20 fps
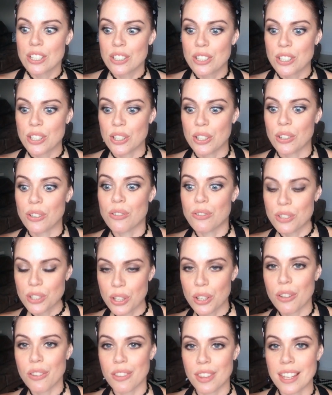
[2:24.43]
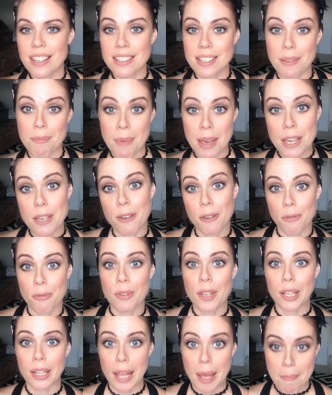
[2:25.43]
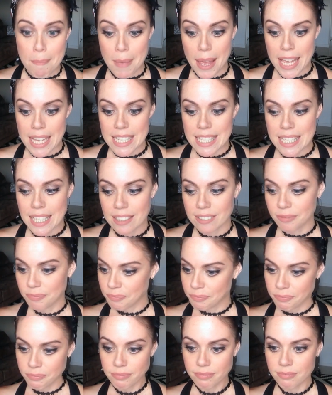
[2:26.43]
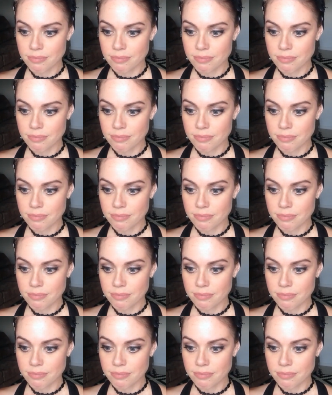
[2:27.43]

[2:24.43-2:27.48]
to do things that make you feel amazing.